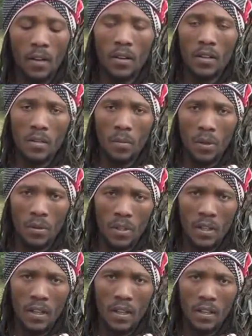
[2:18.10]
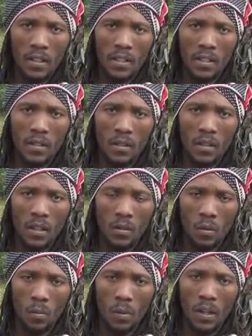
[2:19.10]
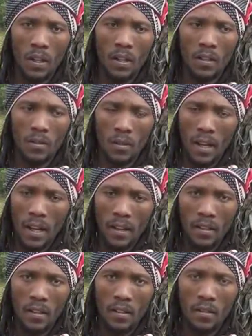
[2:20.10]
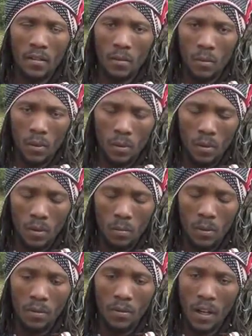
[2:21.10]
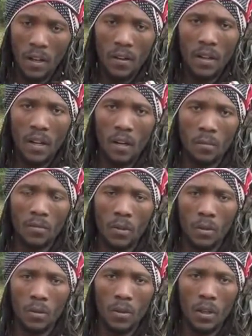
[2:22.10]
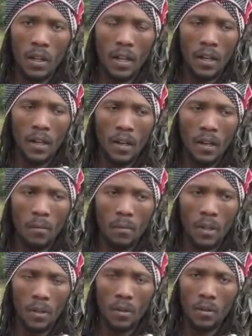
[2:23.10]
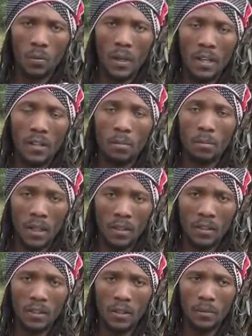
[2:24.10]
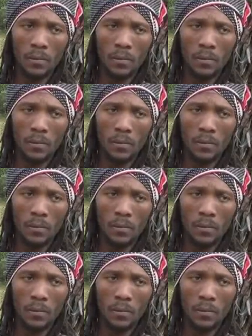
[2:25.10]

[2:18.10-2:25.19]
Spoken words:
contribute in this, it will be great and will be very helpful because we need to build.